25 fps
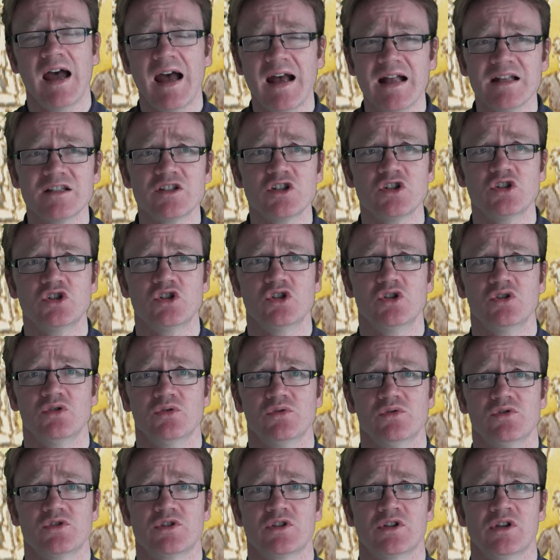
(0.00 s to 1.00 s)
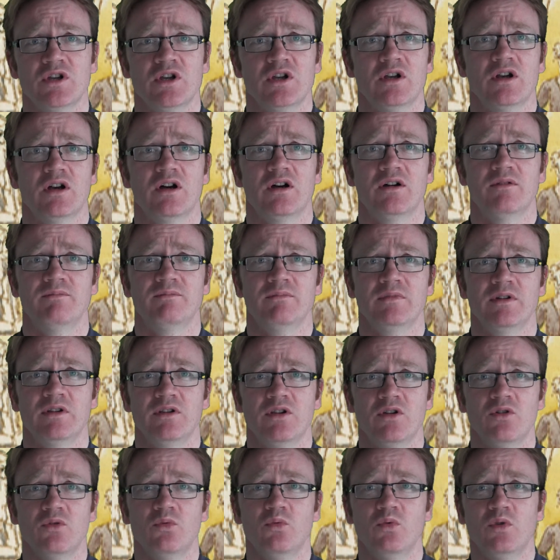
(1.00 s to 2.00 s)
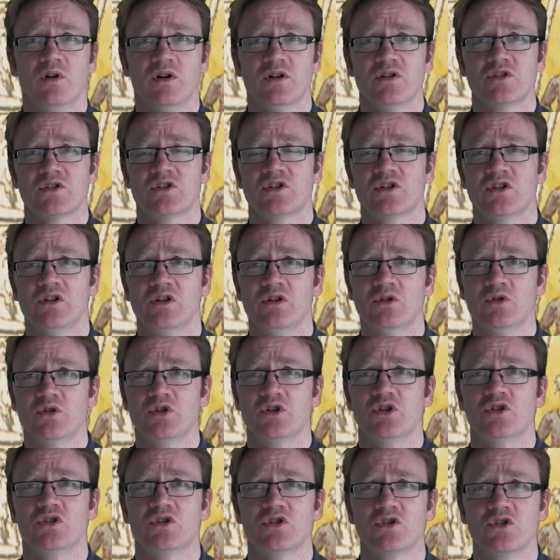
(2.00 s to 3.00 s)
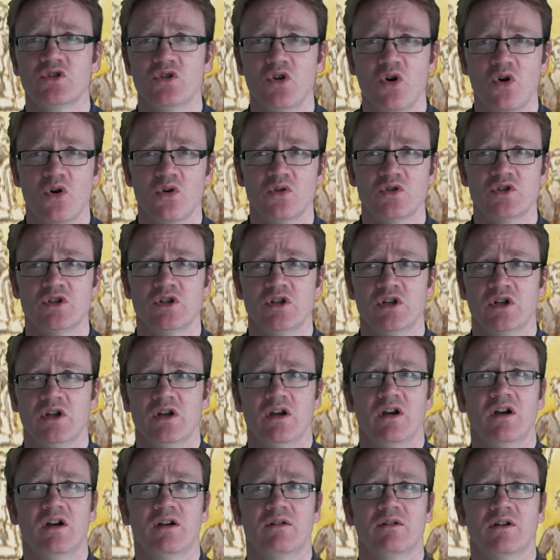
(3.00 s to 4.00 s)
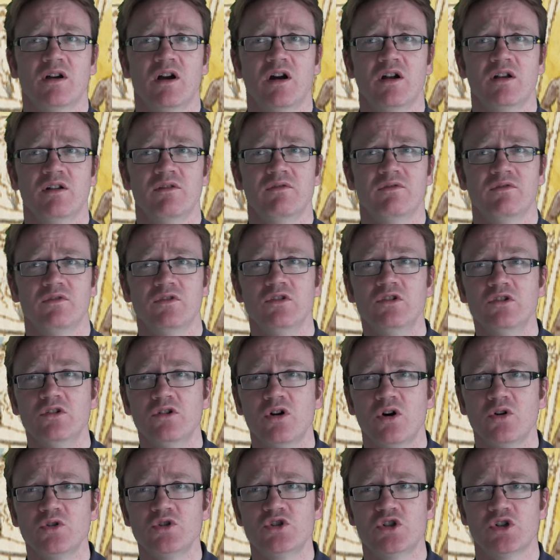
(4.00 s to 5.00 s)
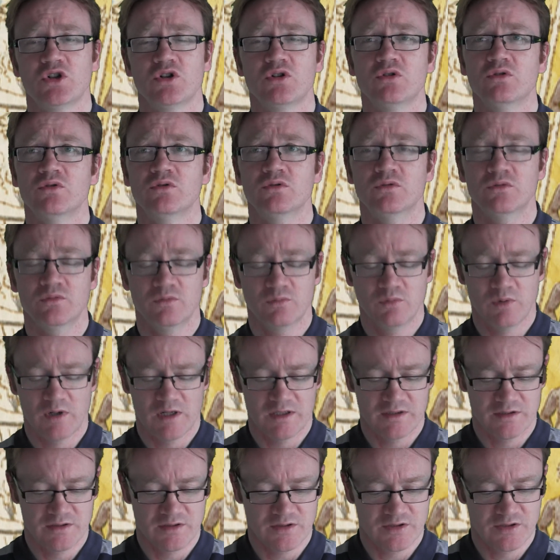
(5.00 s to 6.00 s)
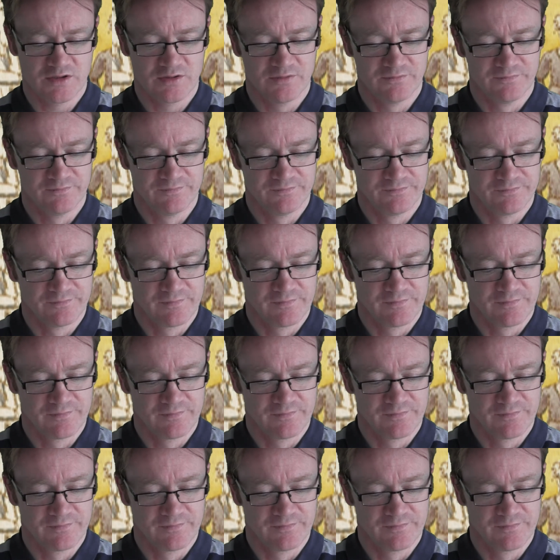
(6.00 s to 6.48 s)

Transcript: attitudes um, that were solutions, not uh, kind of logical ones.